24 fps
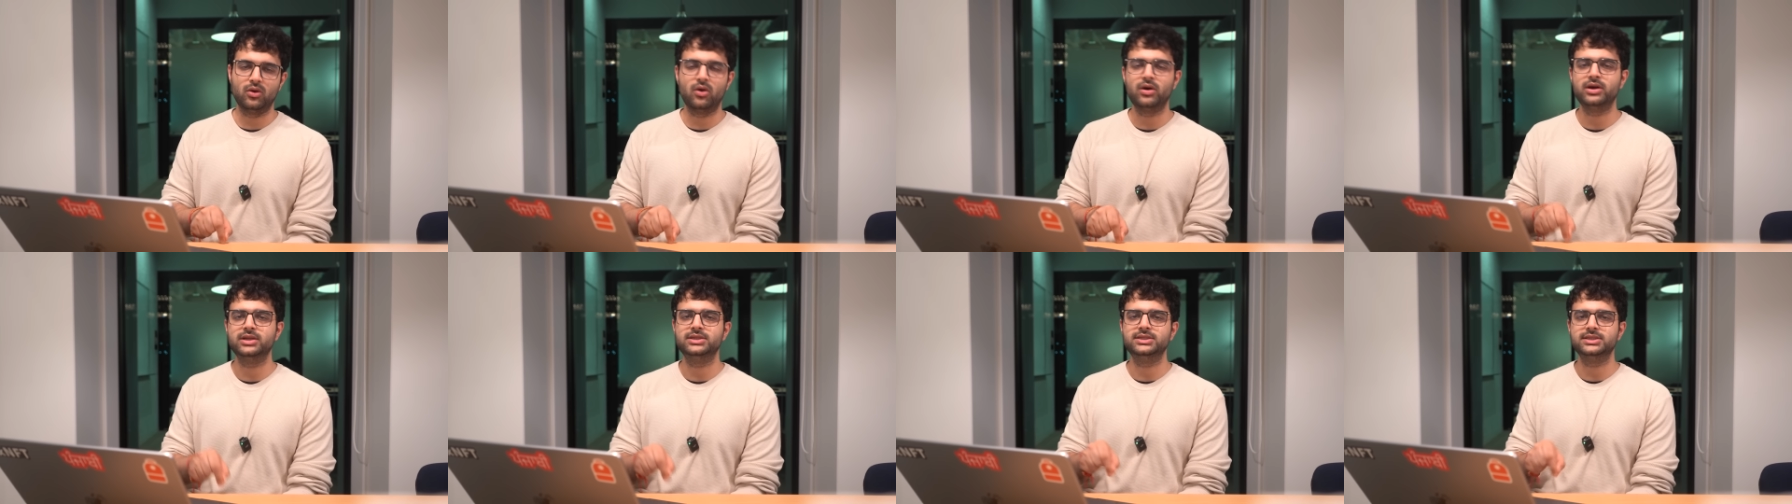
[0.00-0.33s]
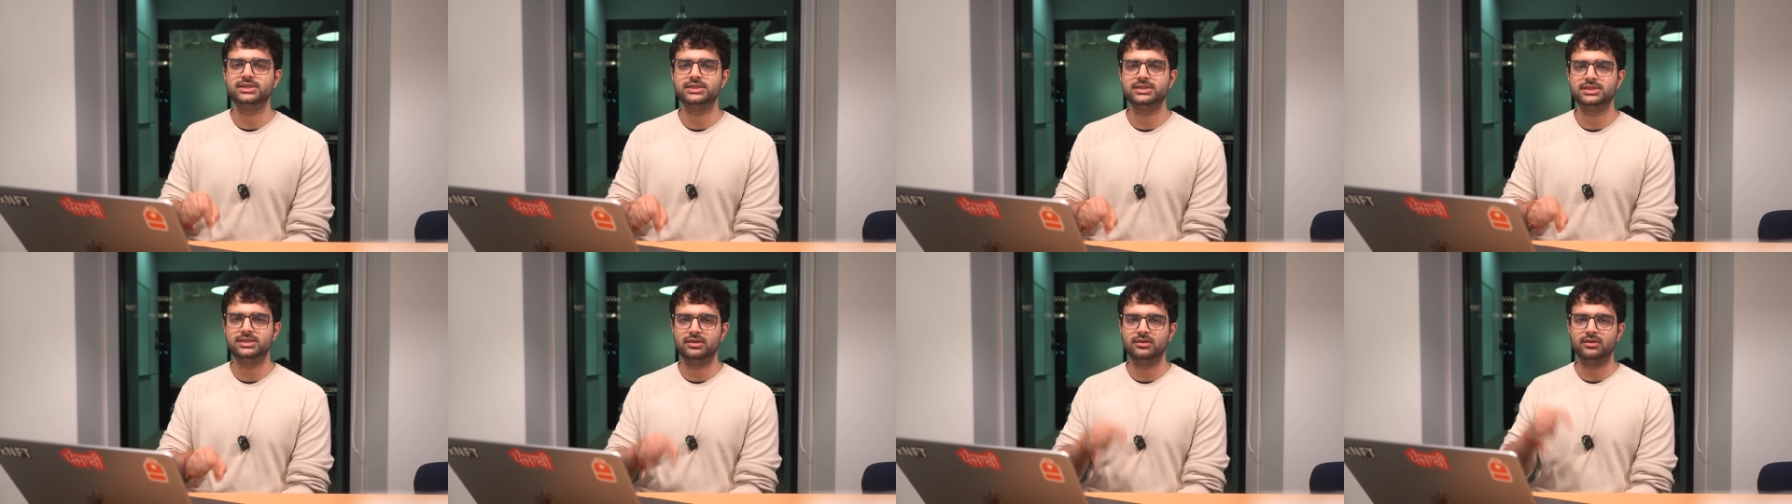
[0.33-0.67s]
not
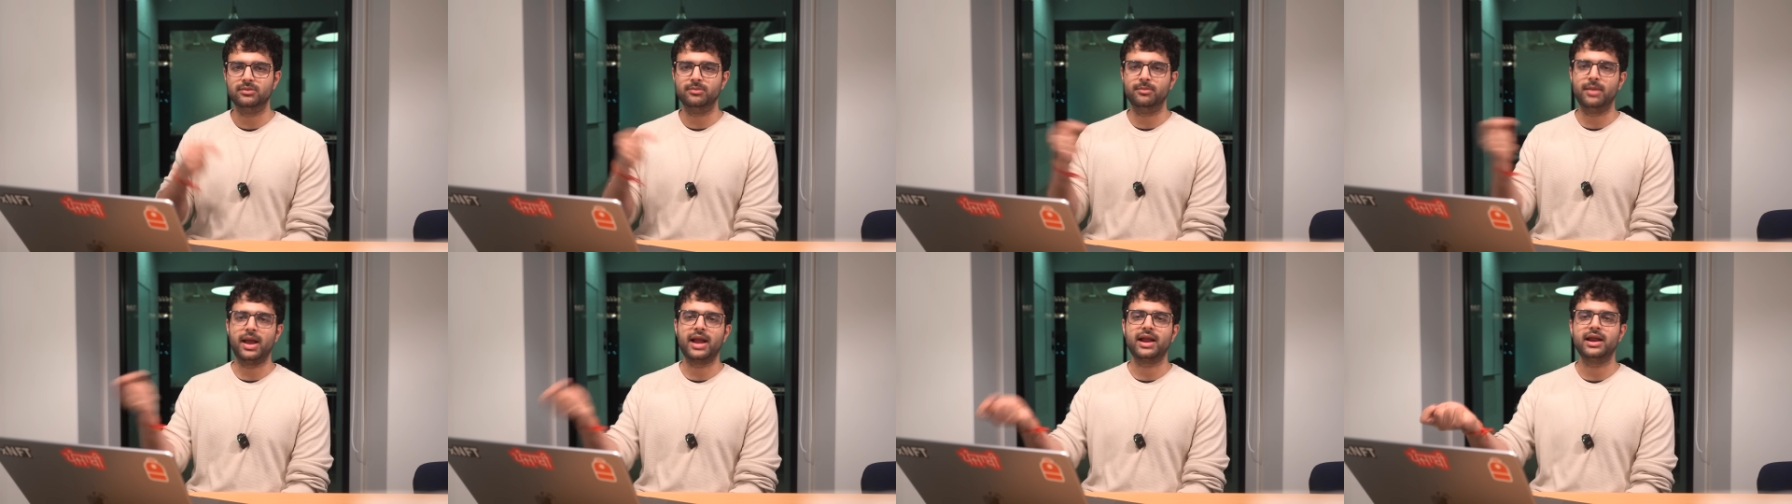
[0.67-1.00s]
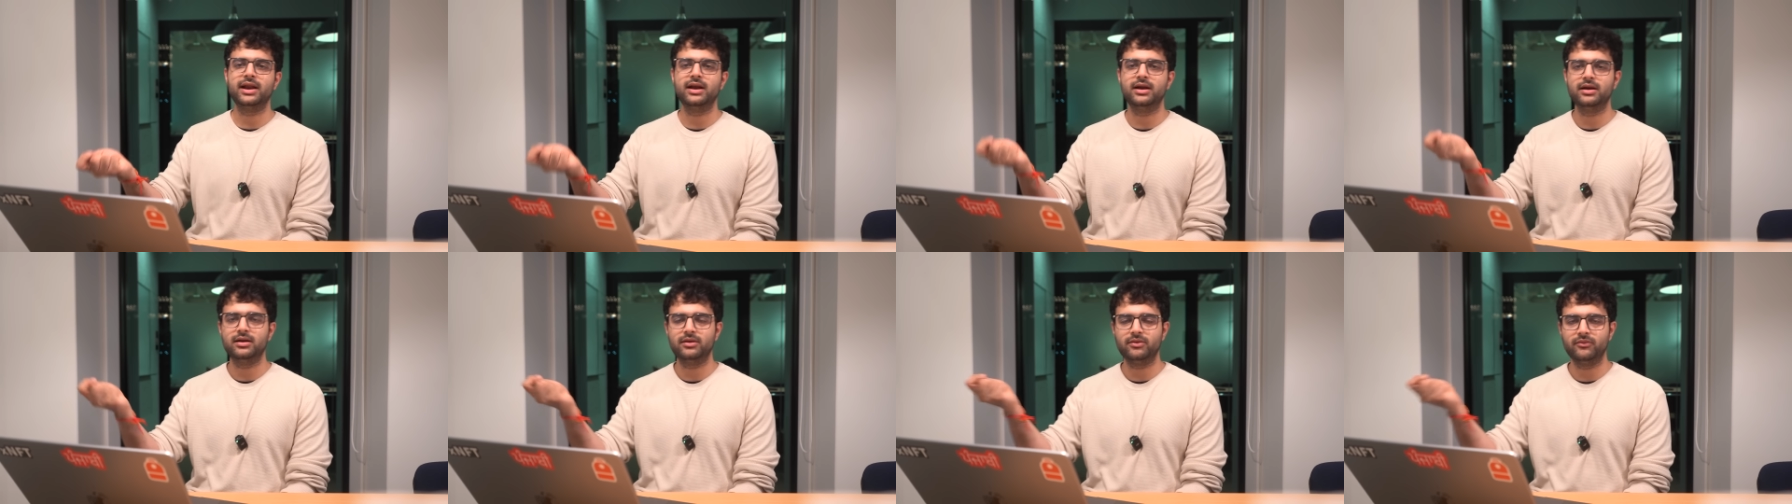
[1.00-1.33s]
just the
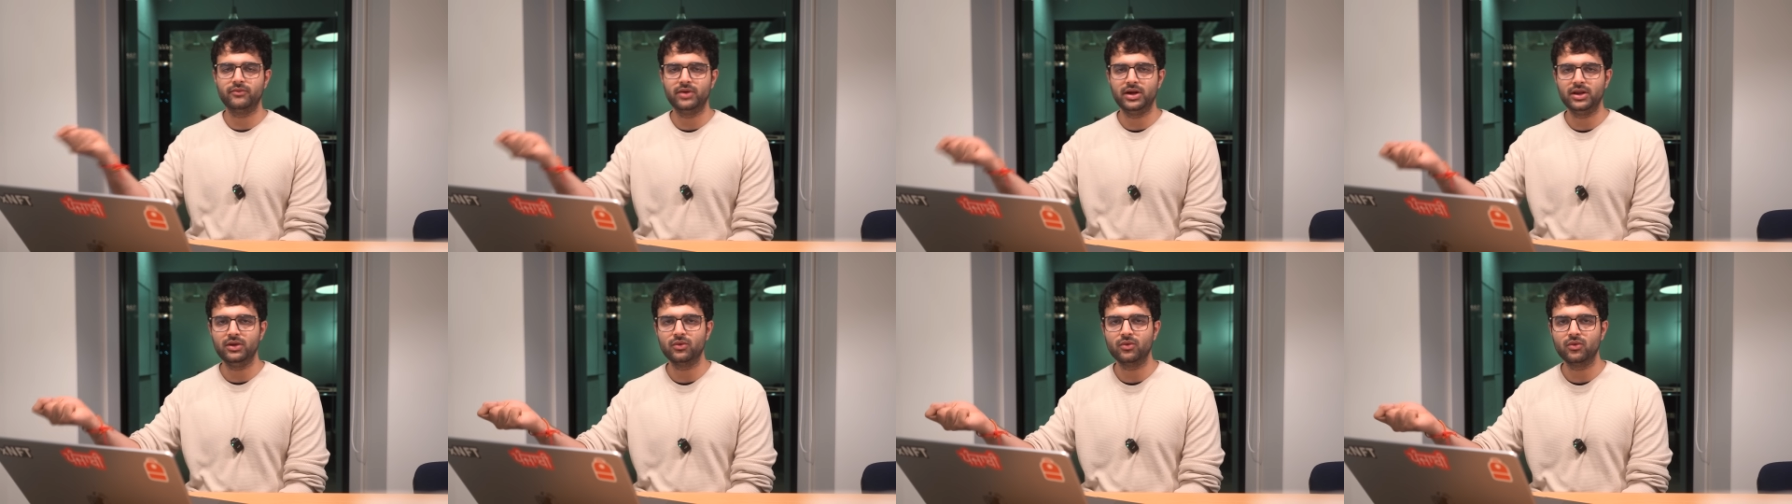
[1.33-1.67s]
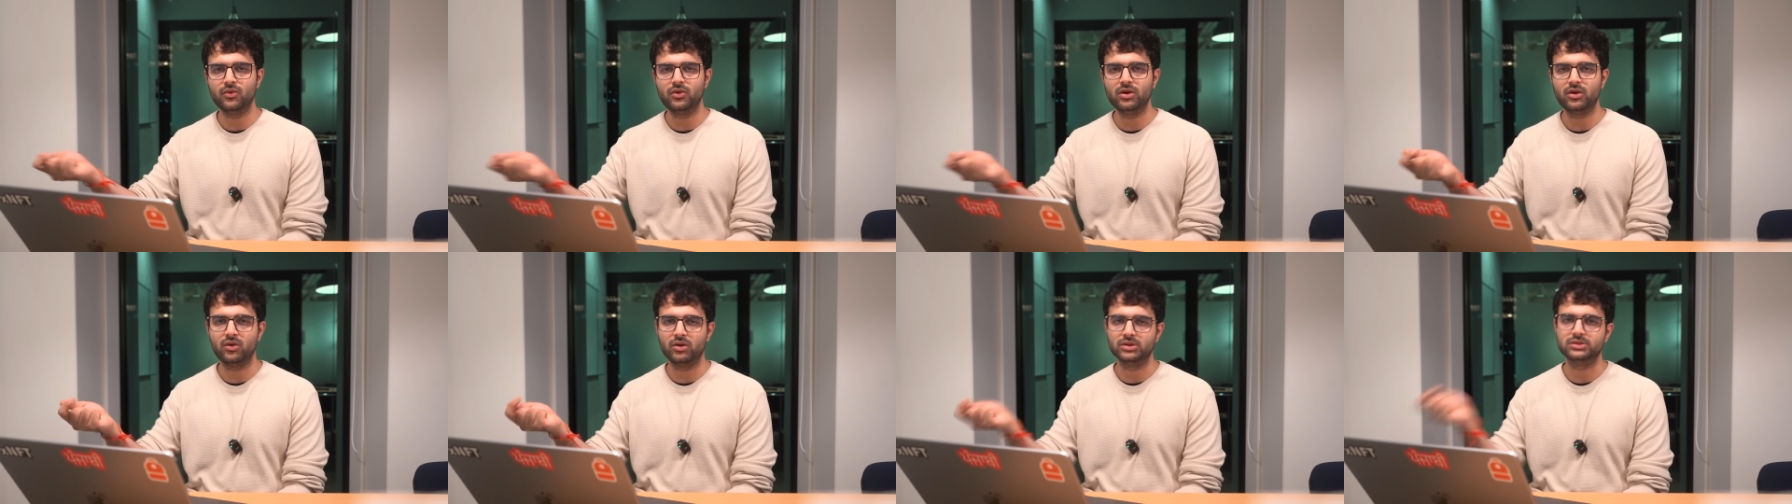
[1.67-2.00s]
backend video
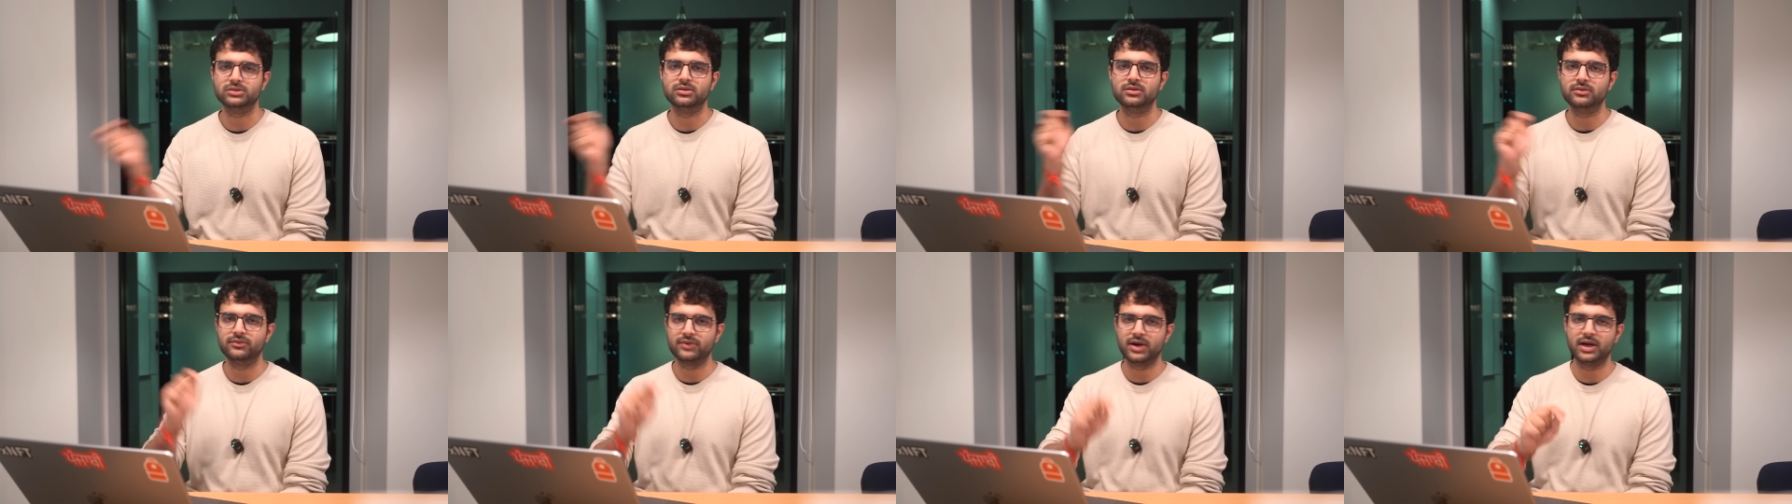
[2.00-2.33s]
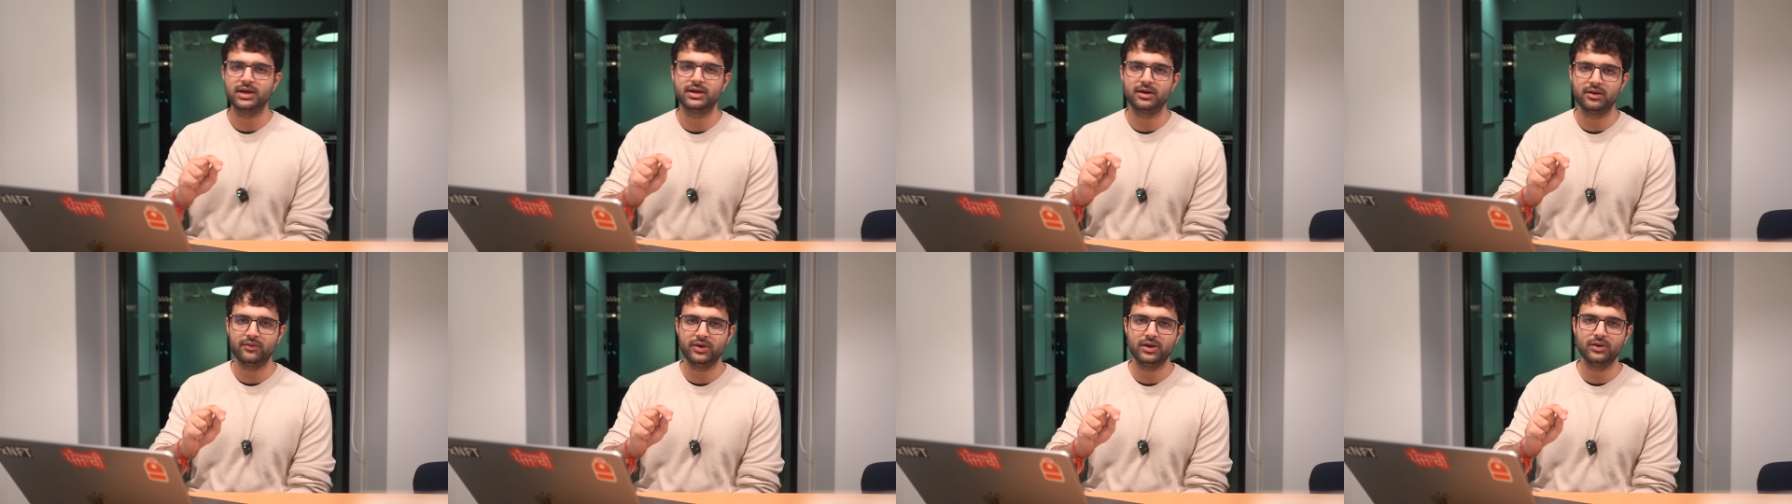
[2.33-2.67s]
code, also the
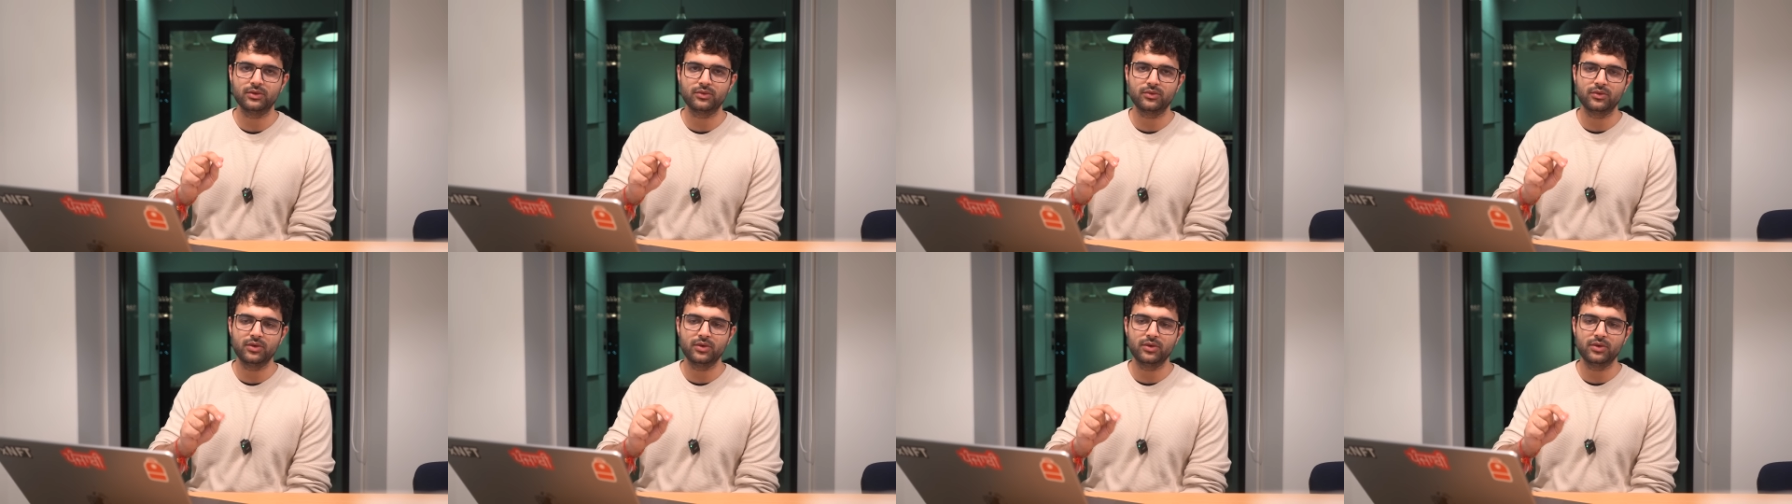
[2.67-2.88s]
frontend video